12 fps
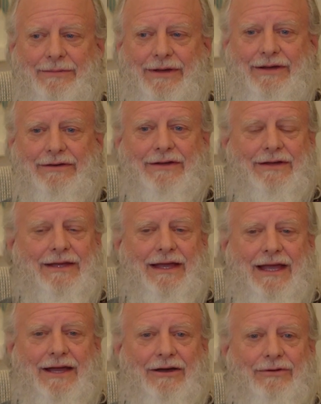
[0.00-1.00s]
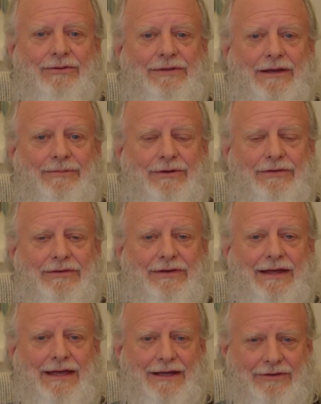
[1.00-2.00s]
about how that person
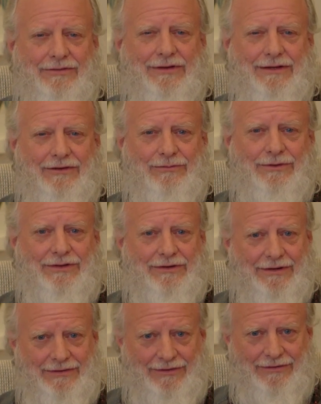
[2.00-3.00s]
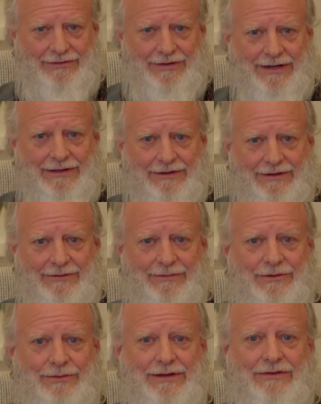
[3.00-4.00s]
actually is when they're in their trailer in
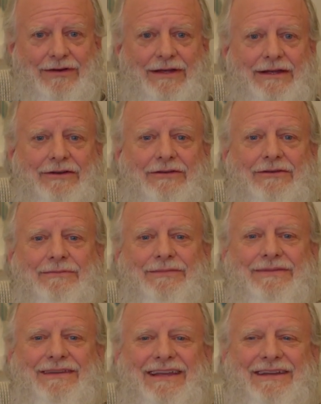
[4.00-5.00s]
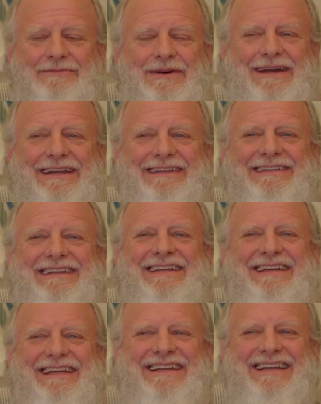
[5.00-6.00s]
between takes. But
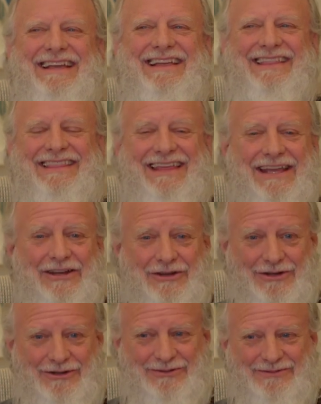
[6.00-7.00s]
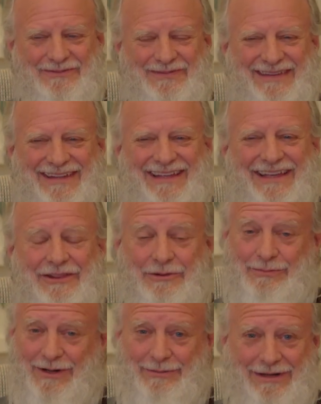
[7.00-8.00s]
they know they're
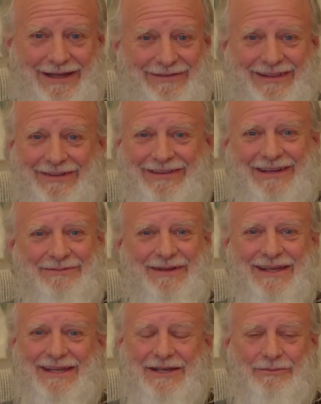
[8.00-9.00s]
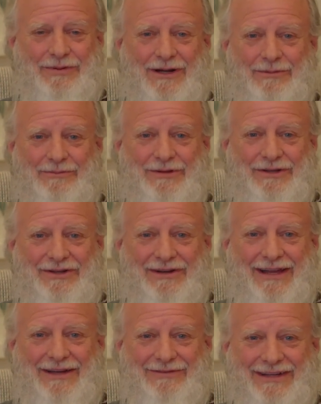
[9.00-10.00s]
probably having the same problem that you're
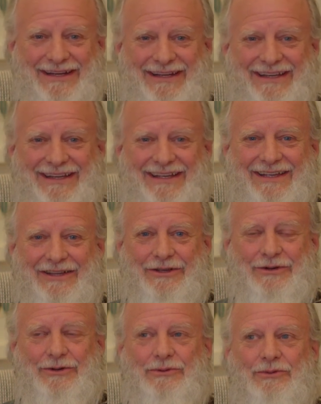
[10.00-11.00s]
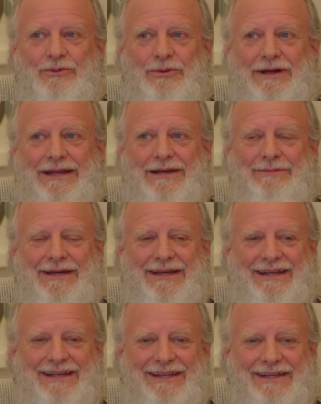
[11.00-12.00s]
having. You know, what am
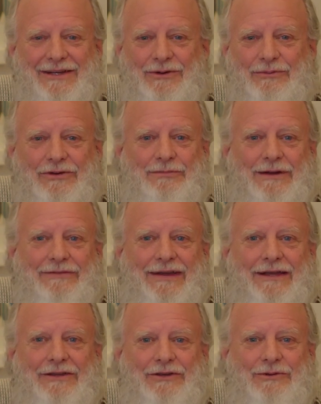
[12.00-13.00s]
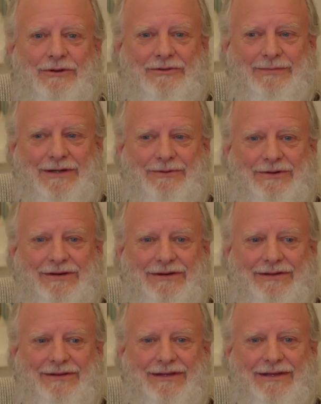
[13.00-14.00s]
I? What's my value? What's my worth?